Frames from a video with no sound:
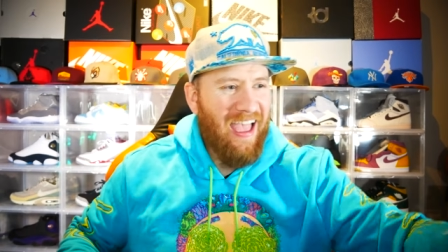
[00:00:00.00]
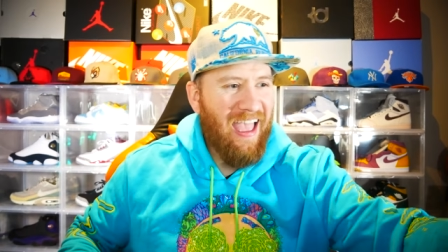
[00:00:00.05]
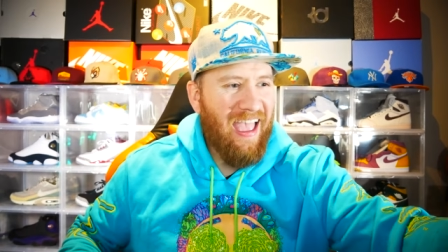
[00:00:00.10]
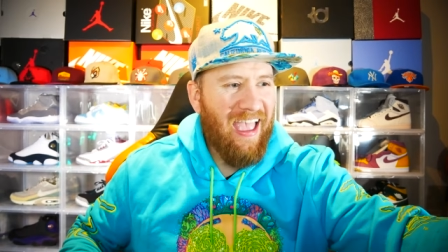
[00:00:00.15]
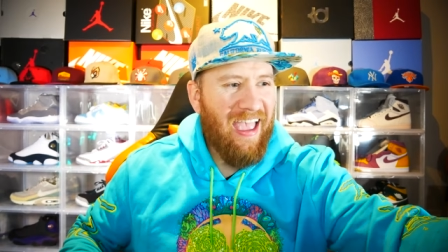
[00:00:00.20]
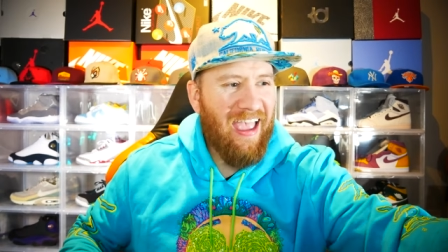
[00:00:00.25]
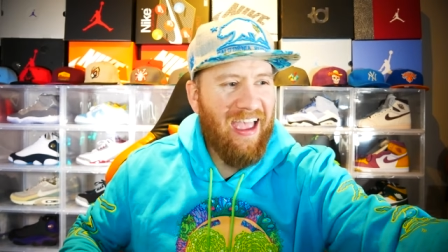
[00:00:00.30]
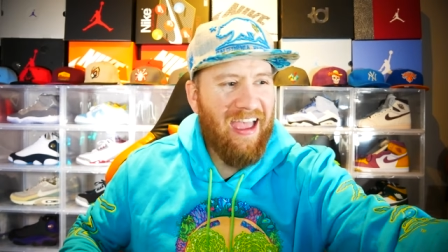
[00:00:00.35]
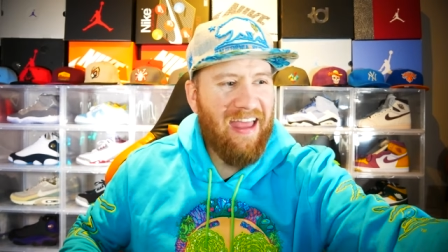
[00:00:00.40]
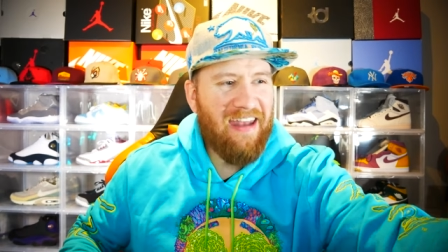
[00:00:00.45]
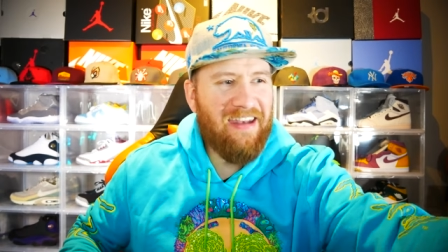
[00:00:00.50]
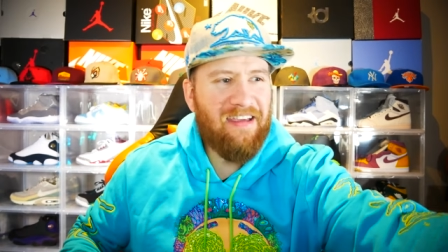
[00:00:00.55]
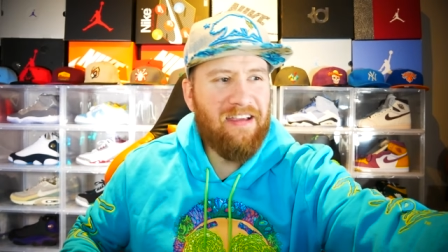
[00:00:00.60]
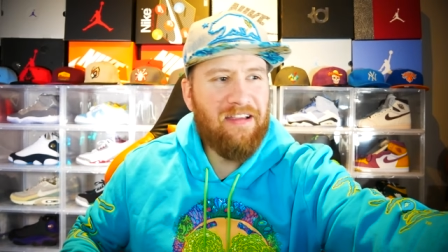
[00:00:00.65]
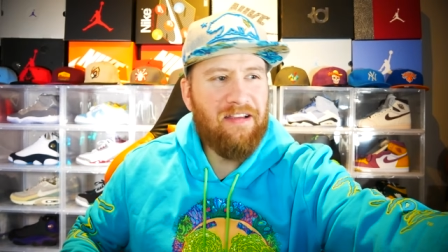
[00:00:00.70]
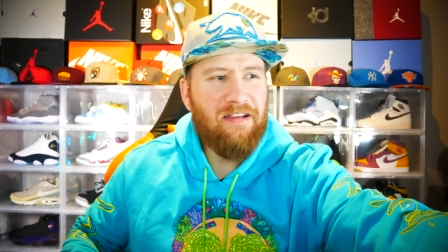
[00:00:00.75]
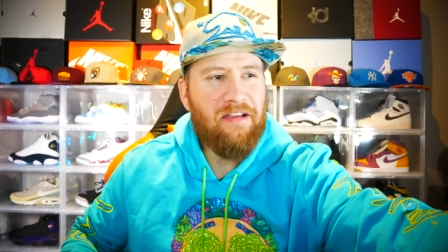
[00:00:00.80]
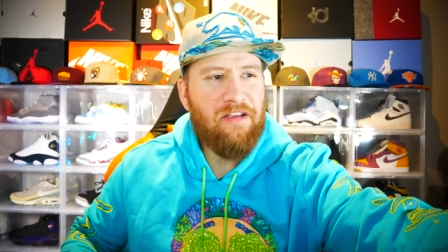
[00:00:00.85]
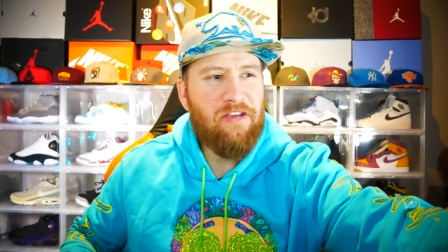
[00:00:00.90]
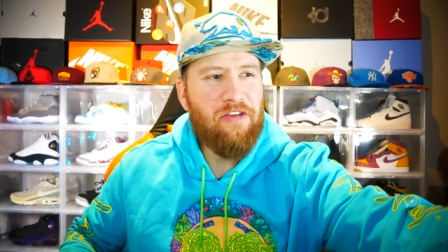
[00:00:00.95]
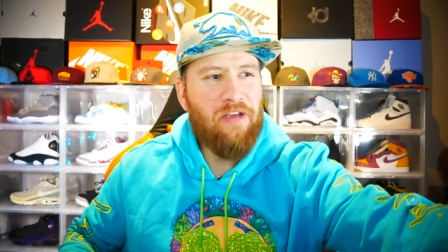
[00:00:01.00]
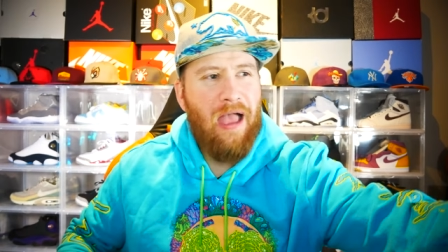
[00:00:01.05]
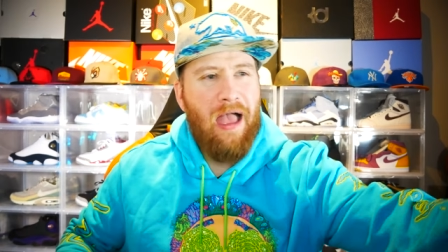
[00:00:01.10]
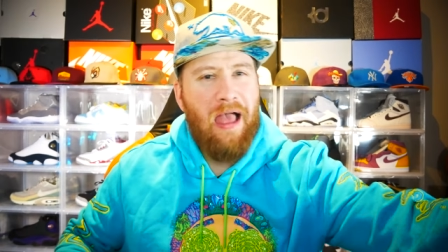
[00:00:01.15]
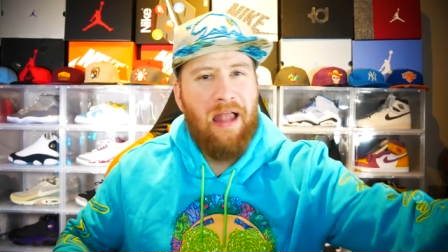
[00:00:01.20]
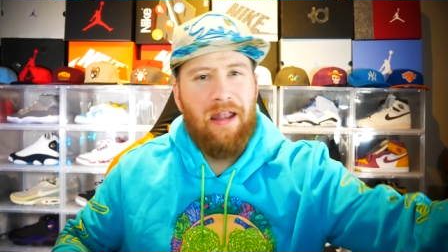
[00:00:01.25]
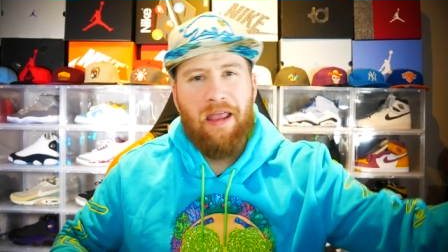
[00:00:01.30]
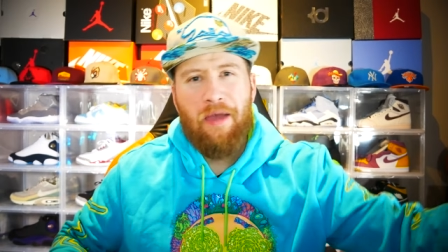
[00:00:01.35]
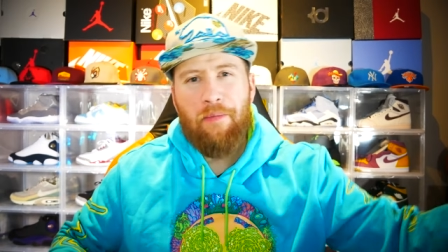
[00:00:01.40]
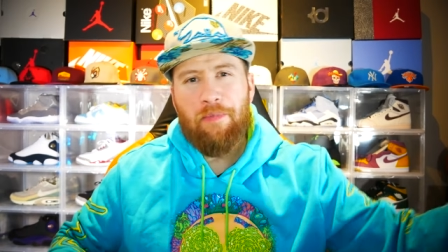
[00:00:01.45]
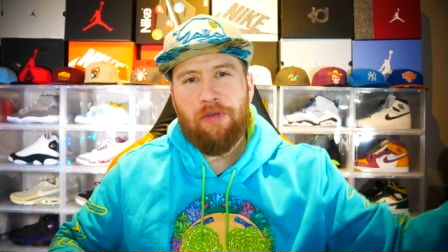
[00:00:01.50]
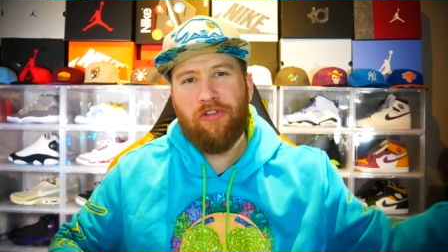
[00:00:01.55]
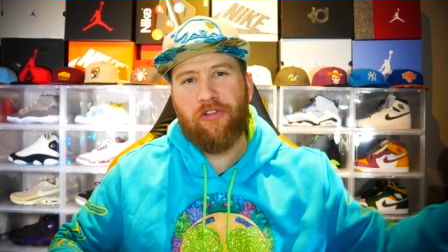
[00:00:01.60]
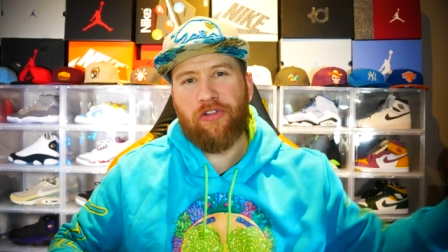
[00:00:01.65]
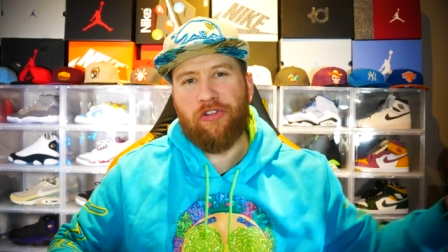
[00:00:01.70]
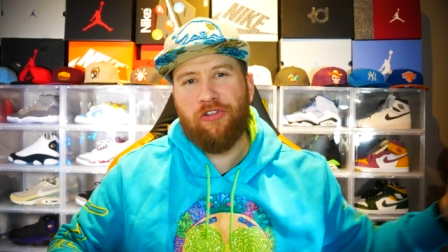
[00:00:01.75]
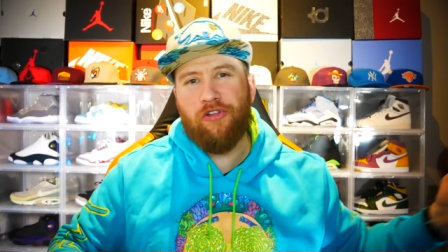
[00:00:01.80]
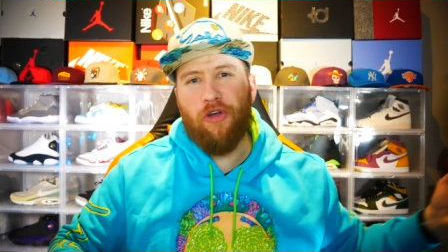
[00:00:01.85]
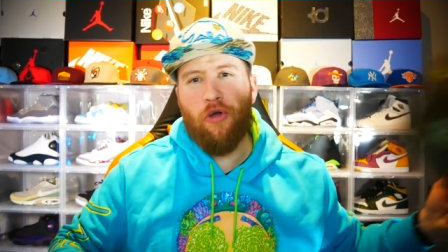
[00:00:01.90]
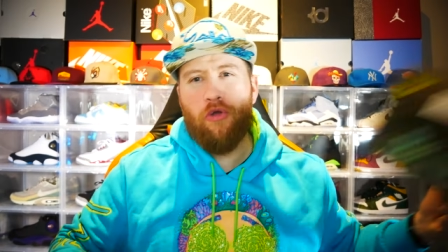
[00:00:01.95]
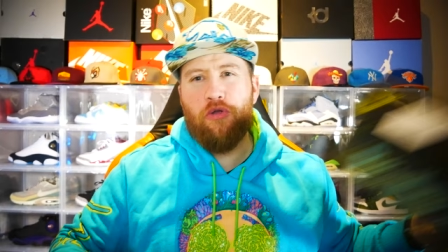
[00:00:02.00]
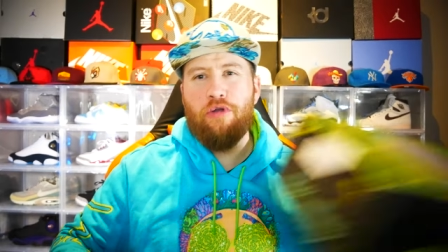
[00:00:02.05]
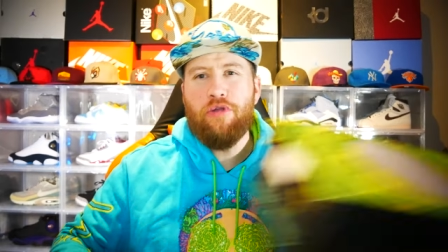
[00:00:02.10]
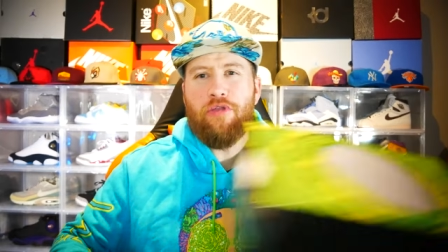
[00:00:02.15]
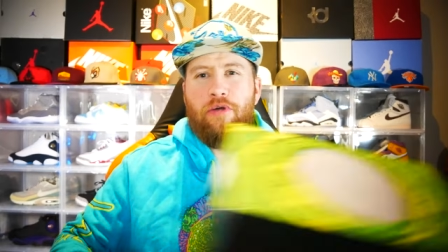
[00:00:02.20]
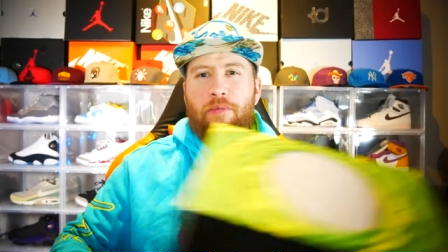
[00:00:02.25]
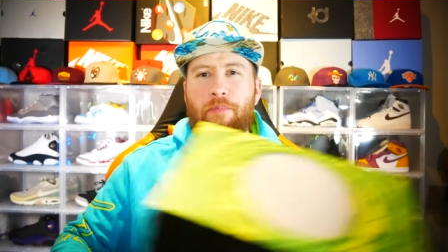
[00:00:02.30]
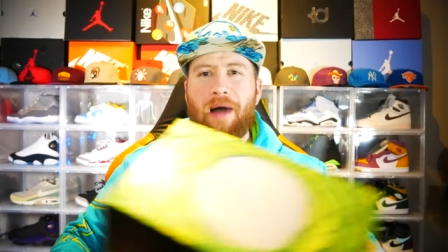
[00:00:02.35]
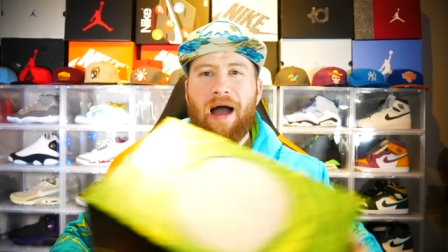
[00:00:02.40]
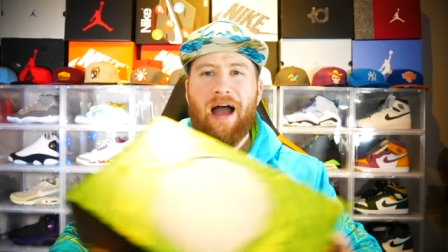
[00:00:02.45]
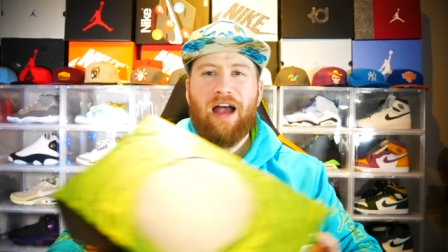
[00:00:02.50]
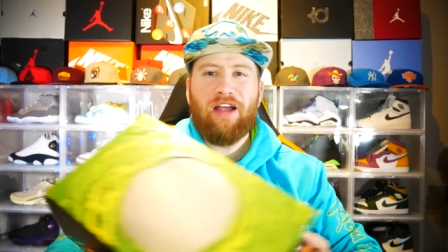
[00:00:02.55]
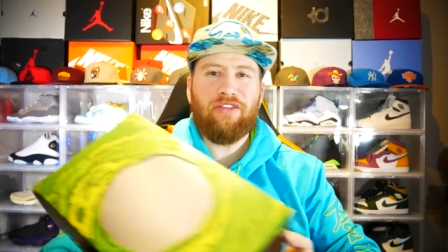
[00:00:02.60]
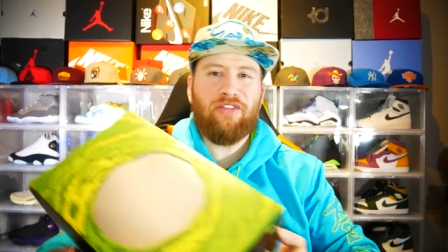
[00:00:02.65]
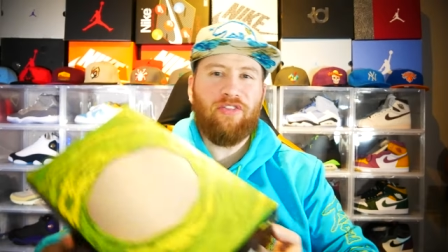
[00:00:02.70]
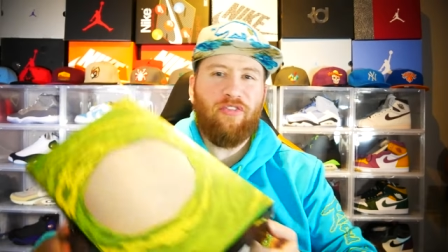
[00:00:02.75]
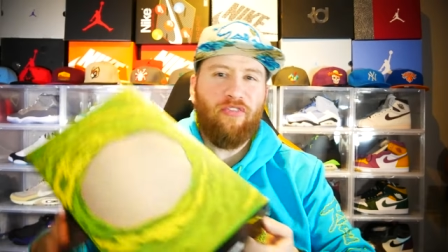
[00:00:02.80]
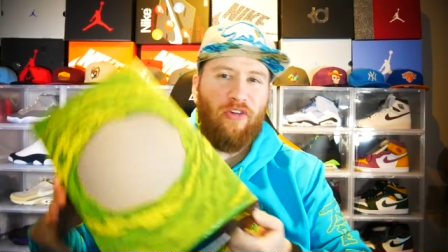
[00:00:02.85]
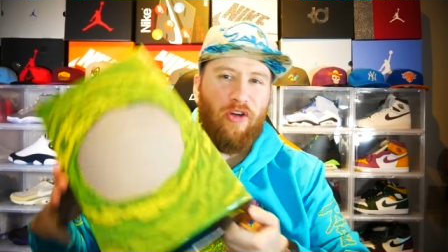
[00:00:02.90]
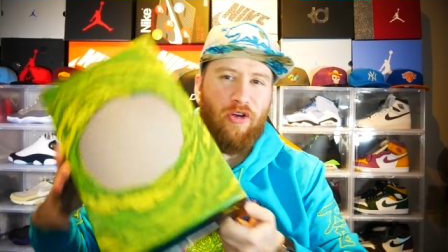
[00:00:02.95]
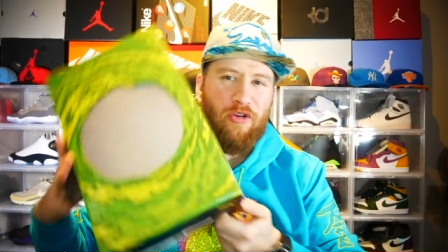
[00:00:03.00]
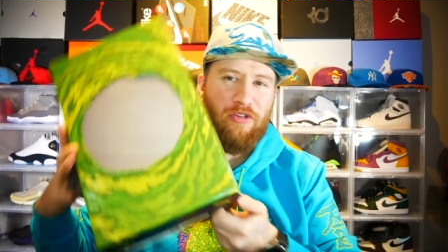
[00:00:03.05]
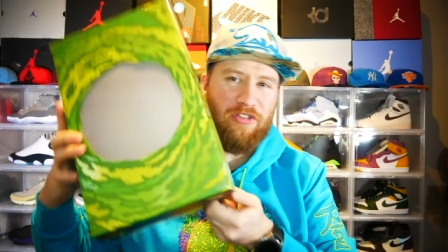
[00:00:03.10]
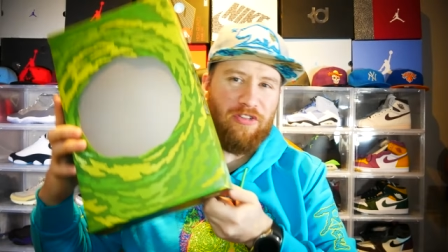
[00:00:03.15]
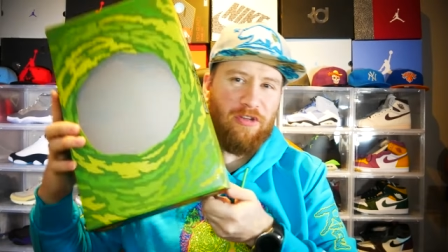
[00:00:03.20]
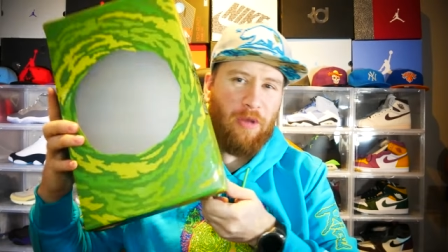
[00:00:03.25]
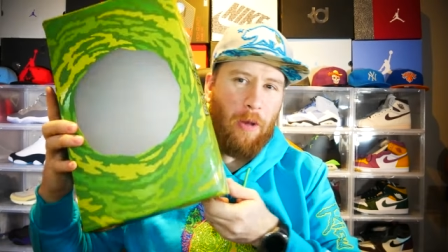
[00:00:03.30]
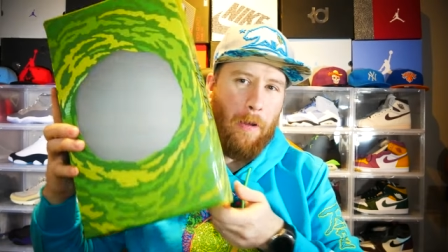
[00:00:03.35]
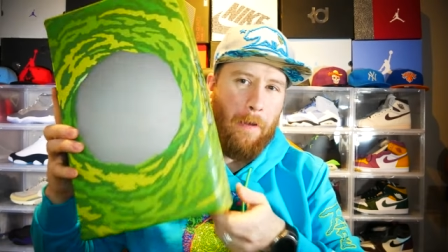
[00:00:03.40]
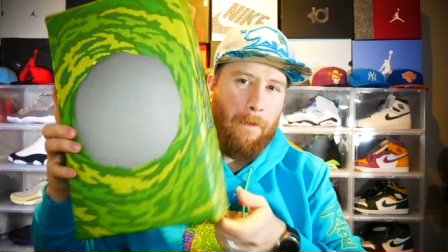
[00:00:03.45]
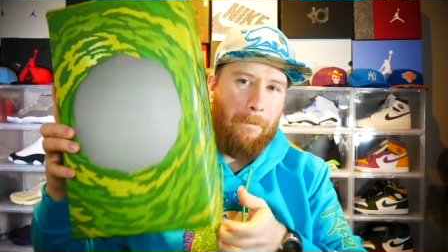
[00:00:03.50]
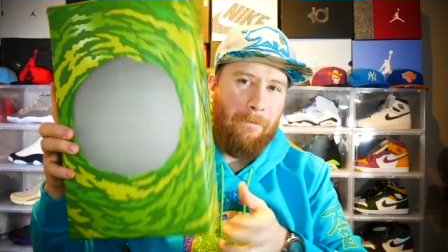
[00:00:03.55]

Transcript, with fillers: And let me just show you the box first.